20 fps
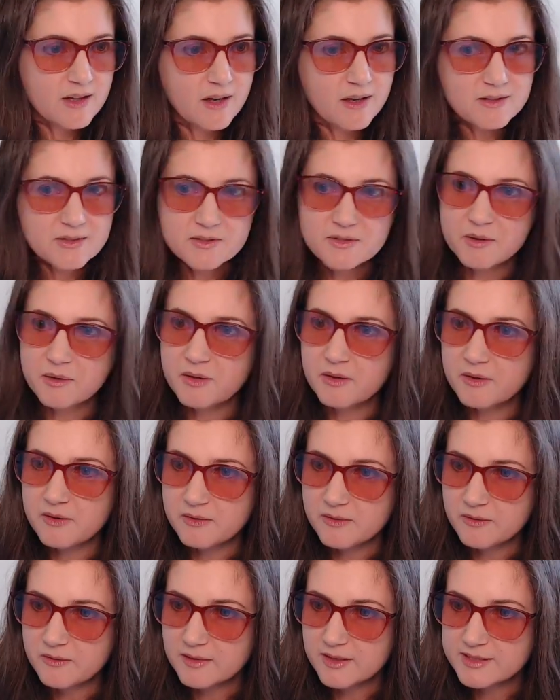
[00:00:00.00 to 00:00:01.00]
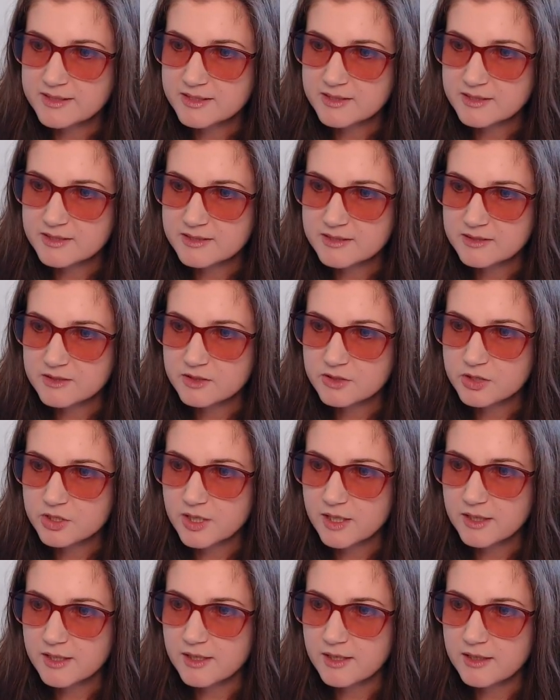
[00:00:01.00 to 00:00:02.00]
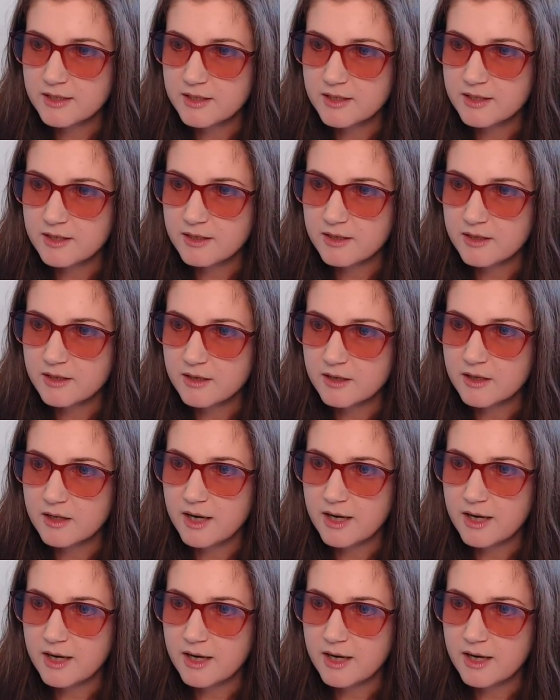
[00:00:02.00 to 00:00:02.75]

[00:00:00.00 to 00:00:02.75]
So let's check in here,